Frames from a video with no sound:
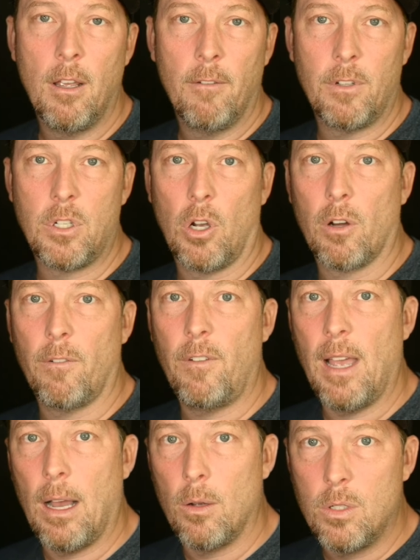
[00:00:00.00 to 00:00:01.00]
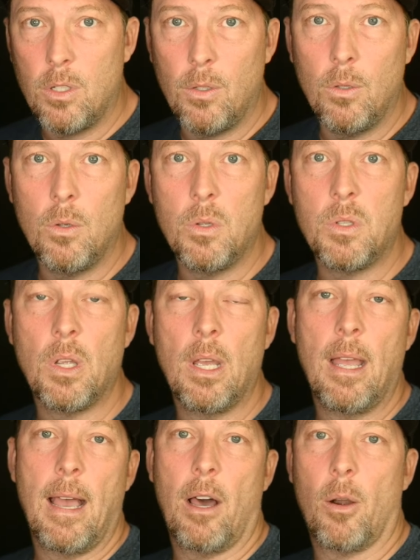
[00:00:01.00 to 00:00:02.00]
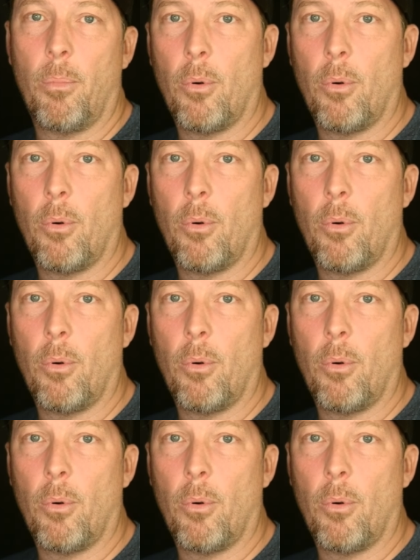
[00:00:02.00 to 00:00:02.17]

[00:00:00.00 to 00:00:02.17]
photography how-tos, how to